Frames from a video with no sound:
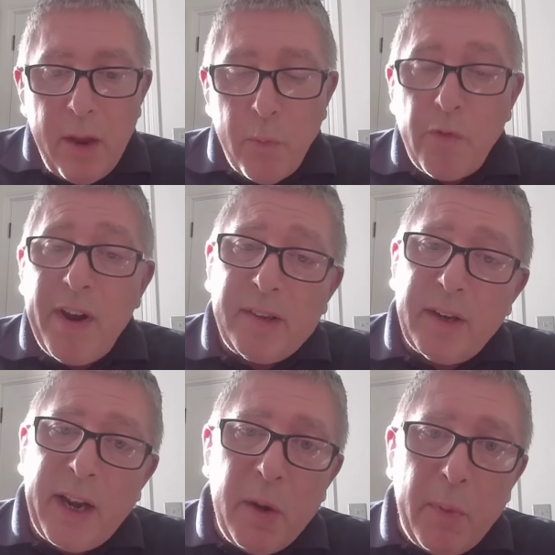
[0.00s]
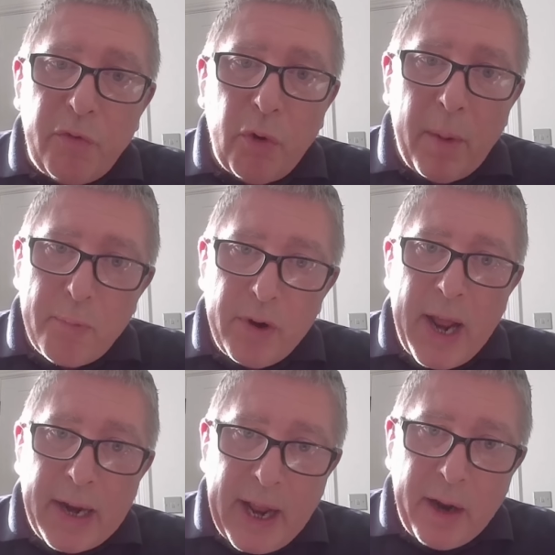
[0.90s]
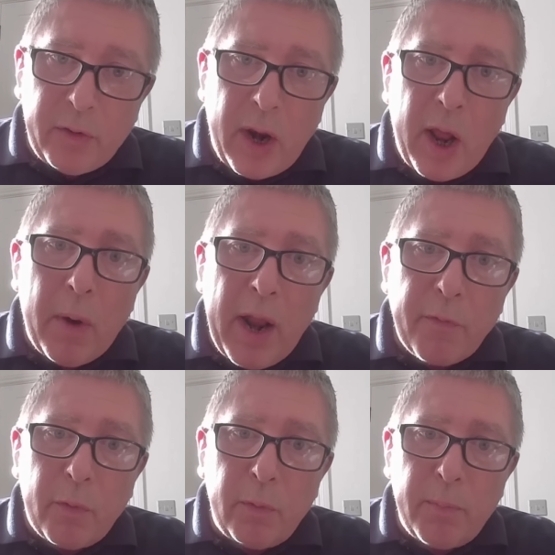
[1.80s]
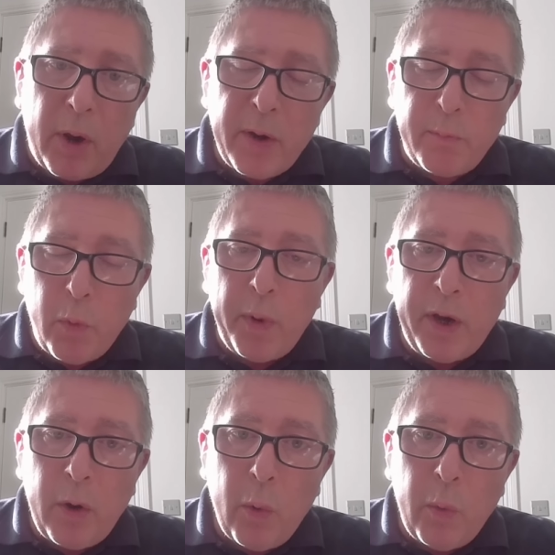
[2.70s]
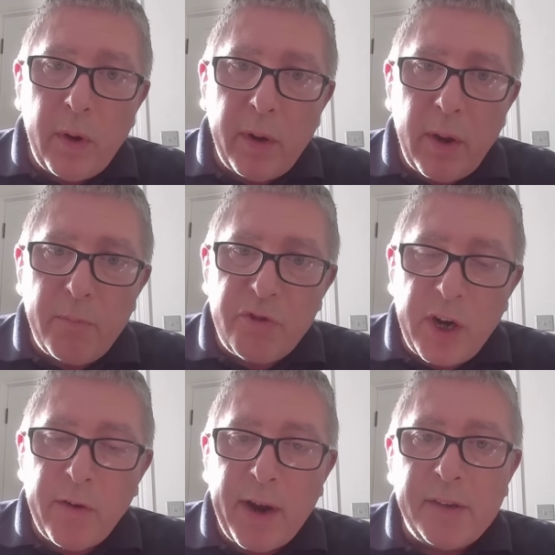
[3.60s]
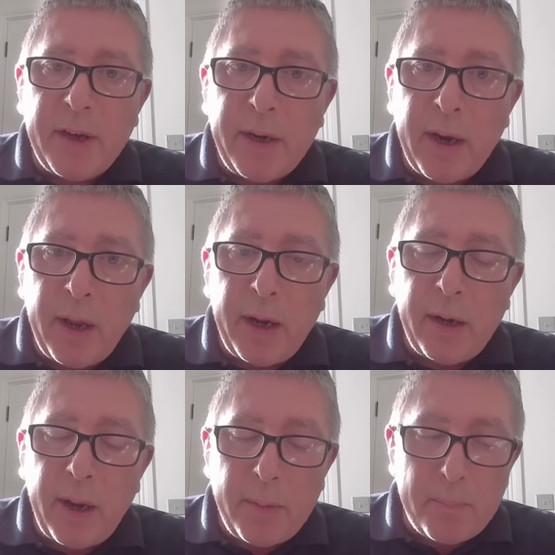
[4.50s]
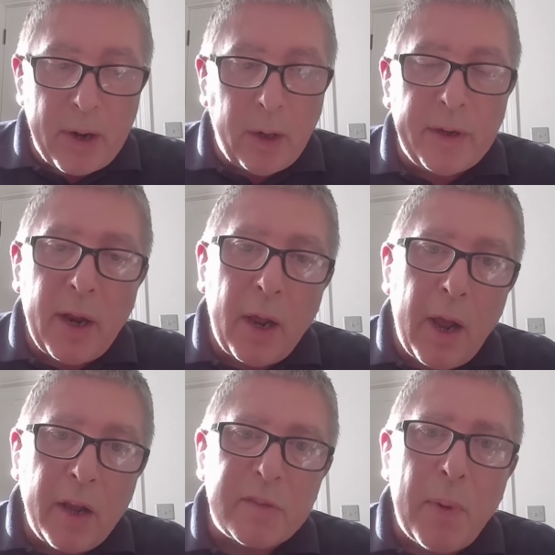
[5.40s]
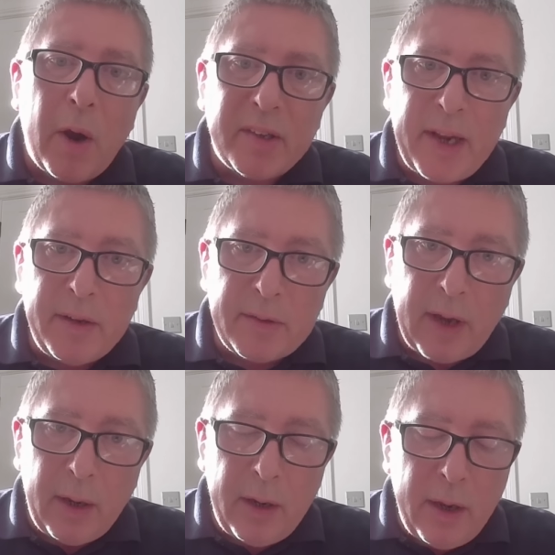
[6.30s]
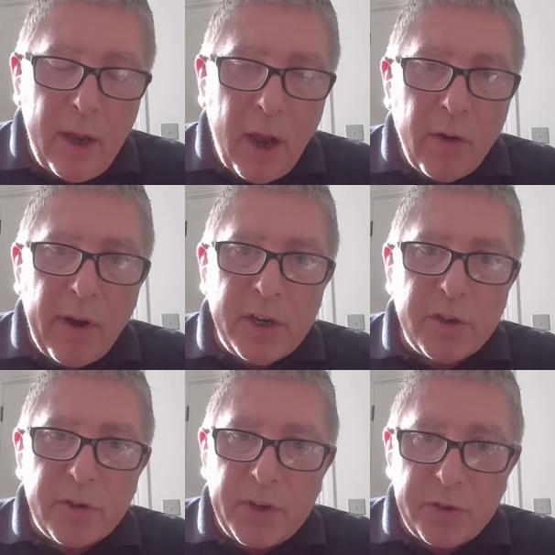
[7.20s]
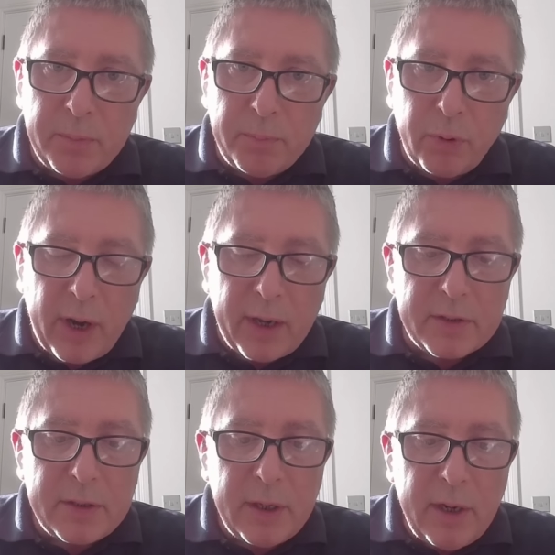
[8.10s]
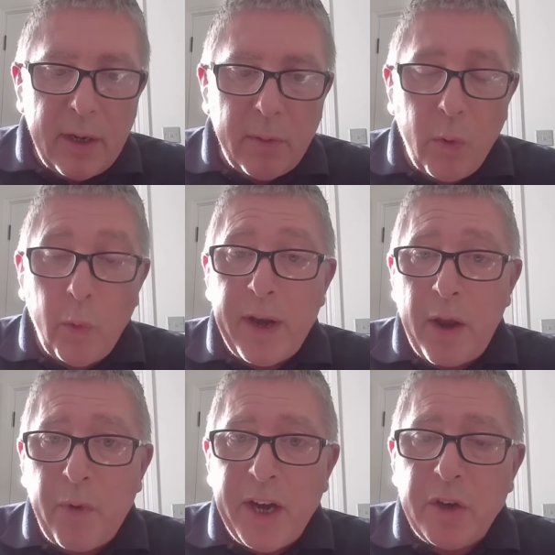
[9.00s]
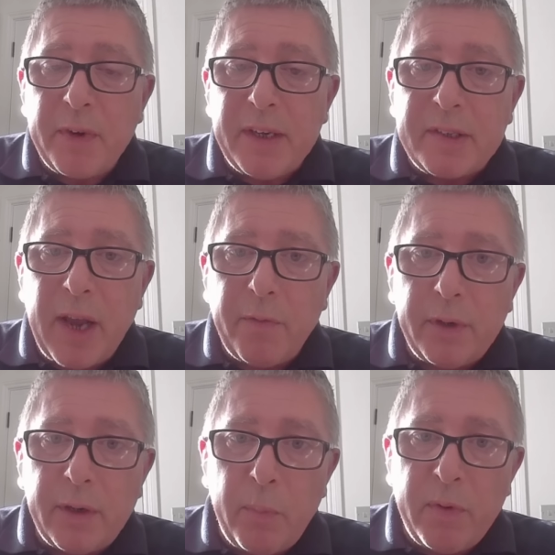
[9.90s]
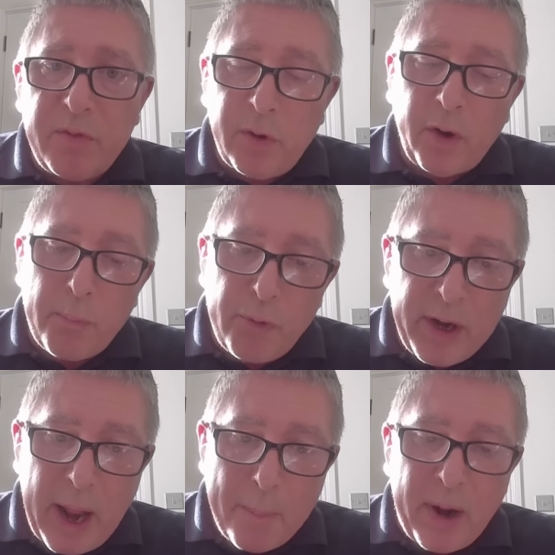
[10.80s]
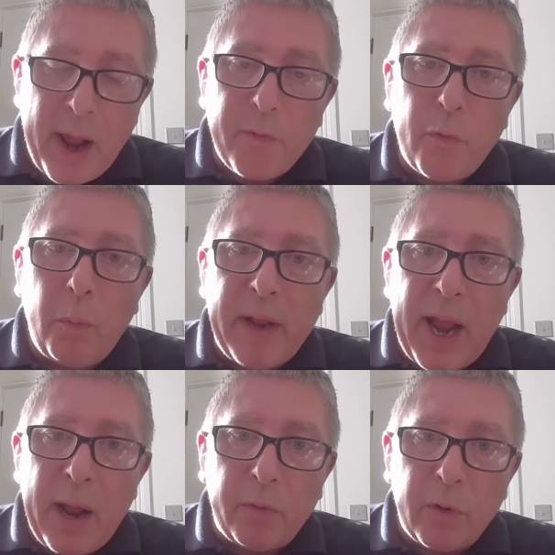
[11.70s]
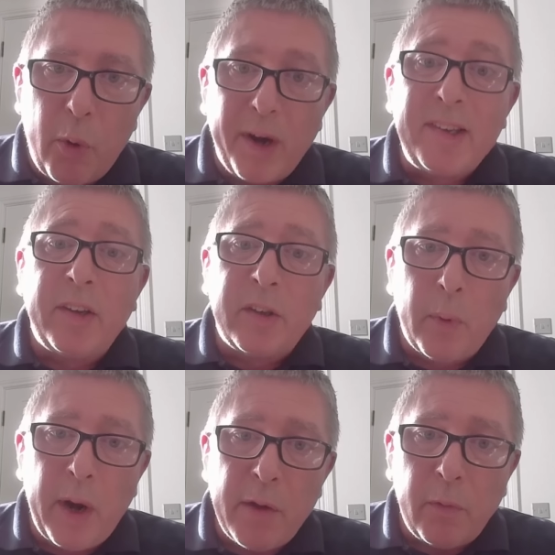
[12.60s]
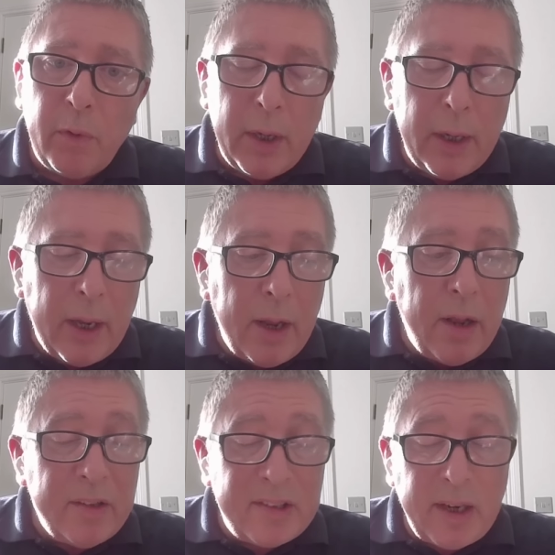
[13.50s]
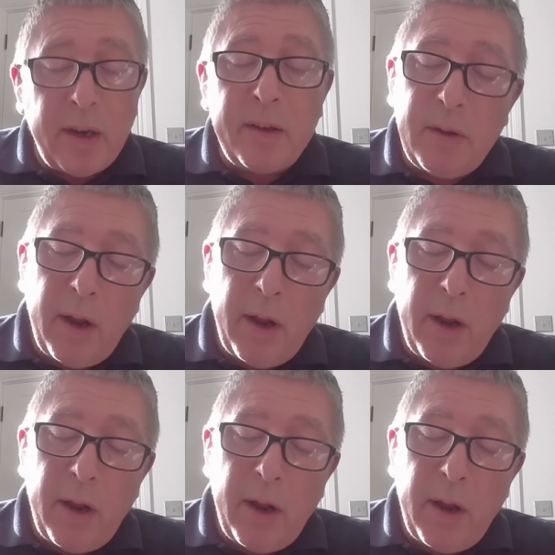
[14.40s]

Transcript: More recently, we try to bring that down to a lower level by what we call generating and building a smart sensor range of vision products called the FHV7. And we've started to bring that platform down to a more accessible level. Still